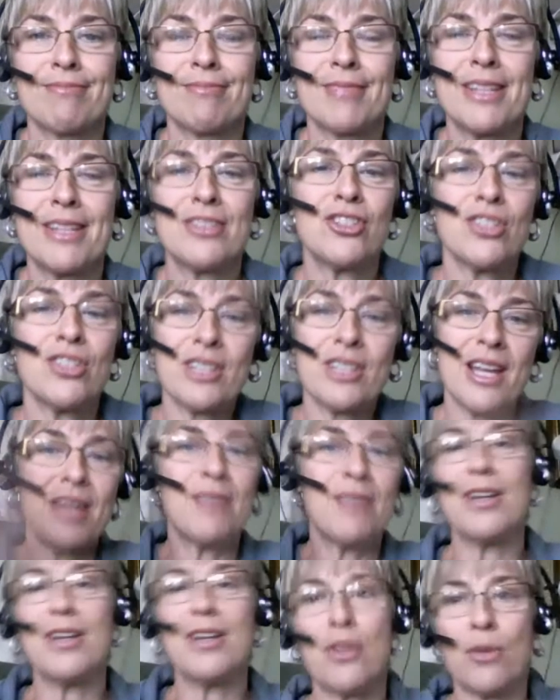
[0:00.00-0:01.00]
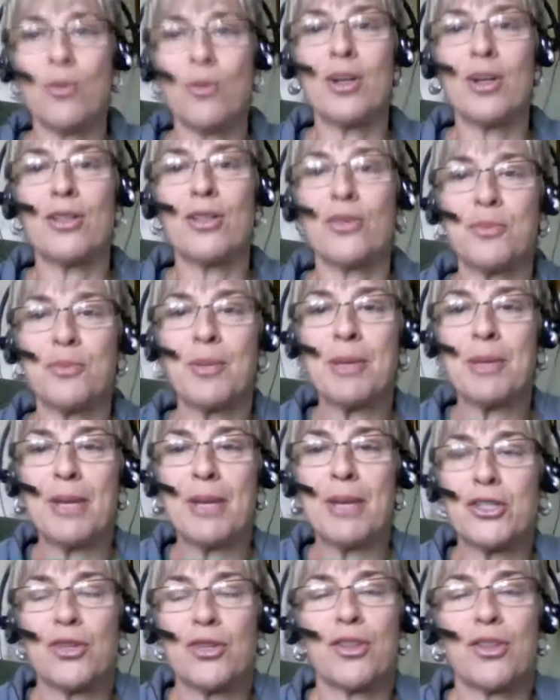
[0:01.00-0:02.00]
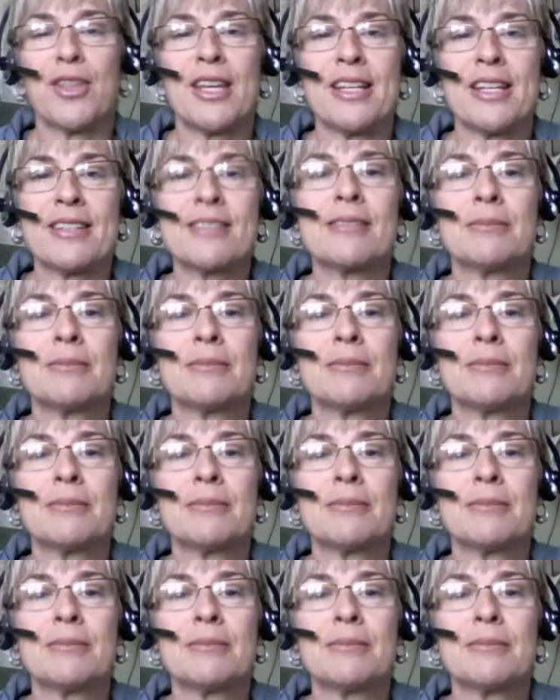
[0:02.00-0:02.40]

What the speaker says: it's just kind of another one of those big picture things.